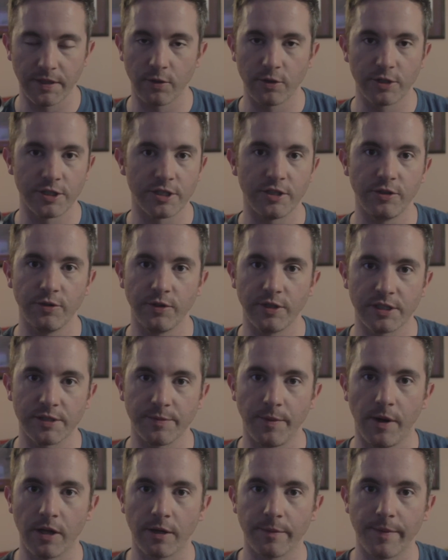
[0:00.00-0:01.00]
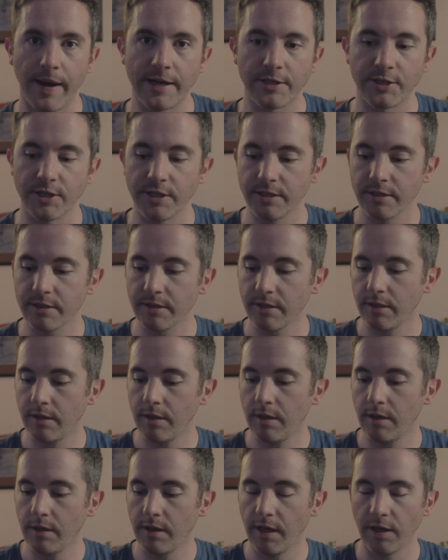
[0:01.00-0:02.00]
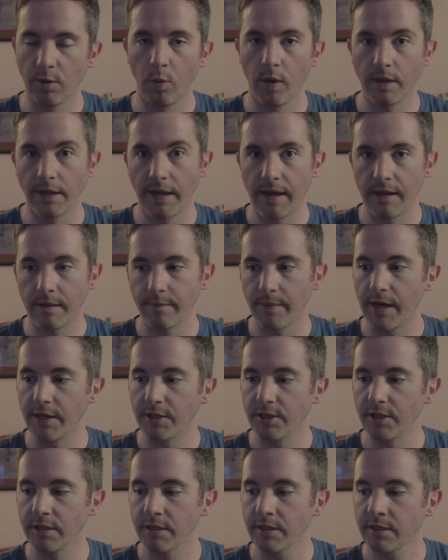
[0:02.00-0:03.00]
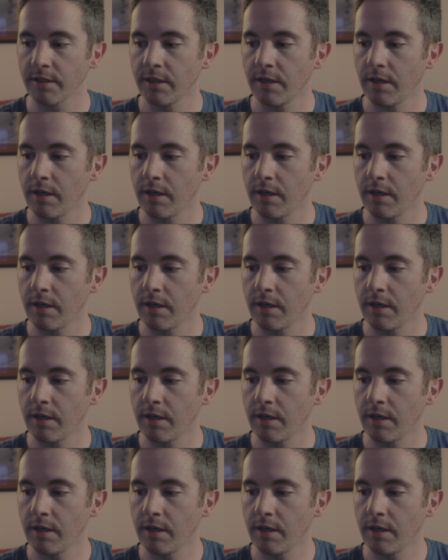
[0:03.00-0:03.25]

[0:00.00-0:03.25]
or just doing smaller batches, like 1 gallon batches.